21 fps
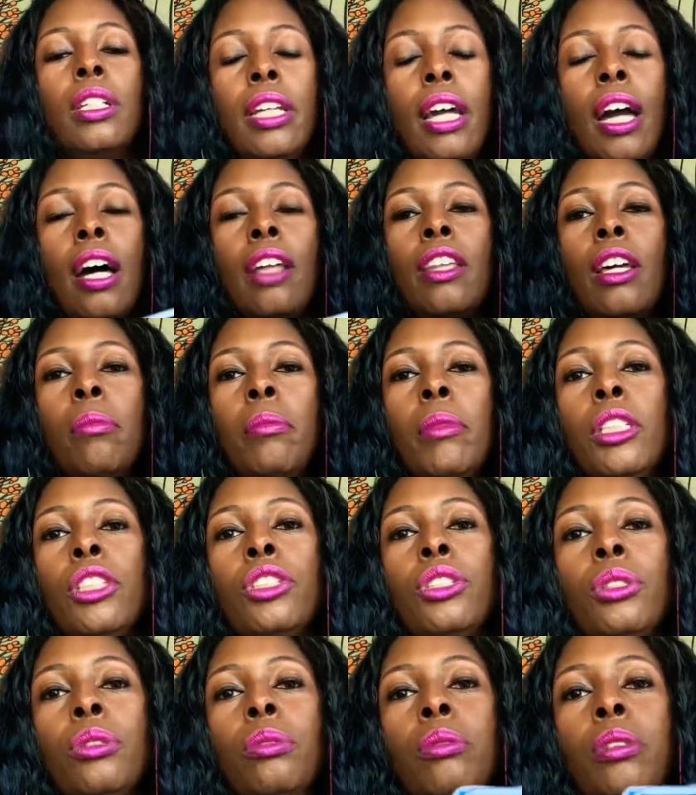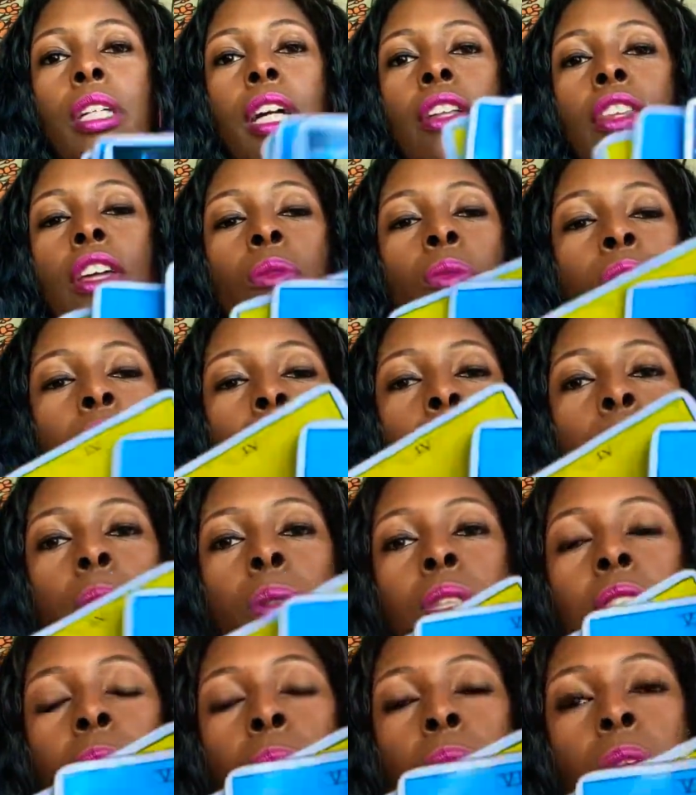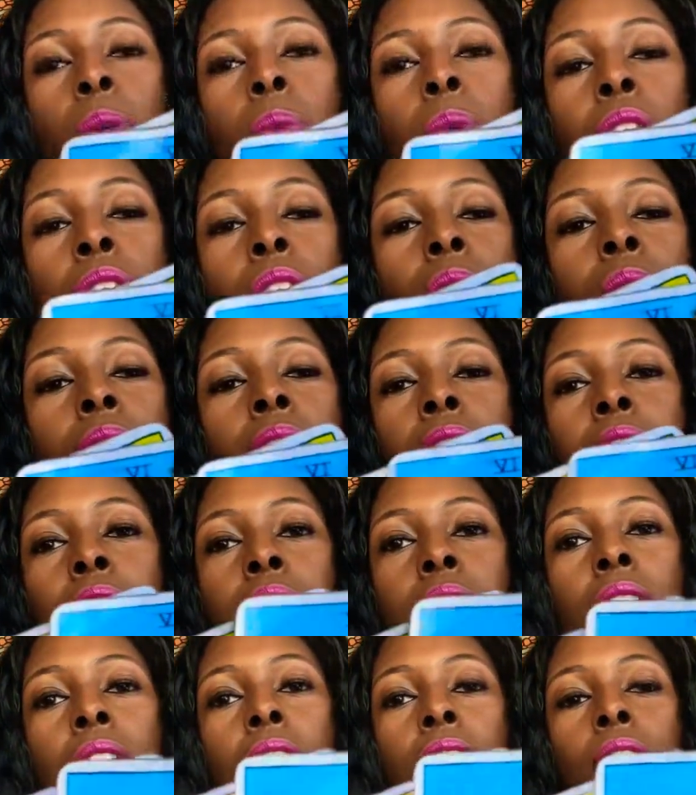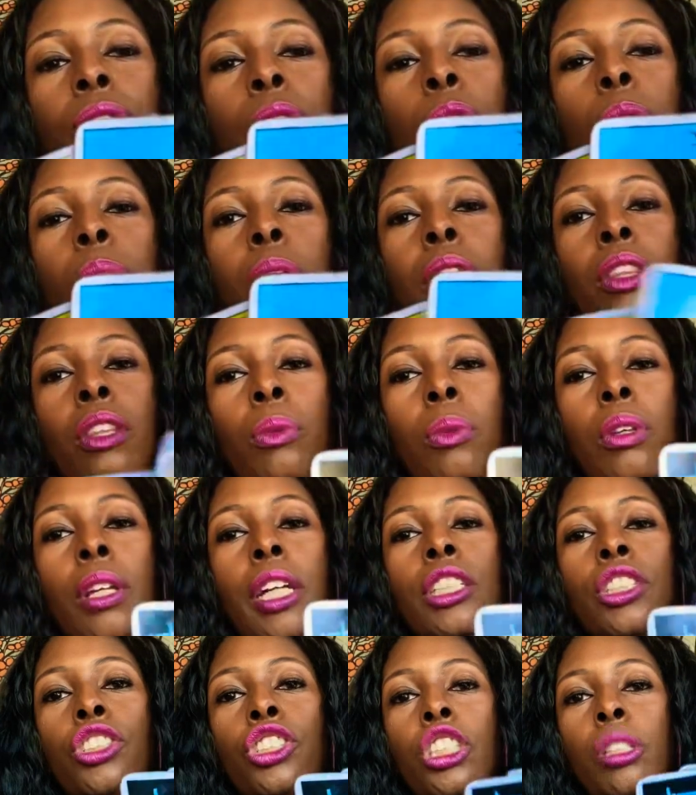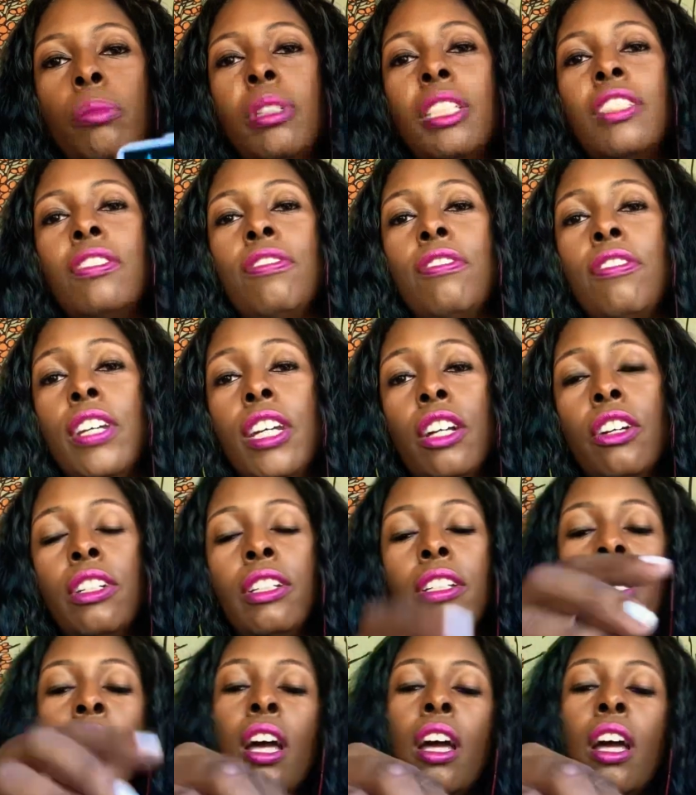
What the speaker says: Yeah, they miss you. Yeah, they want to build something with you. Yes, they love you, but the relationship is very,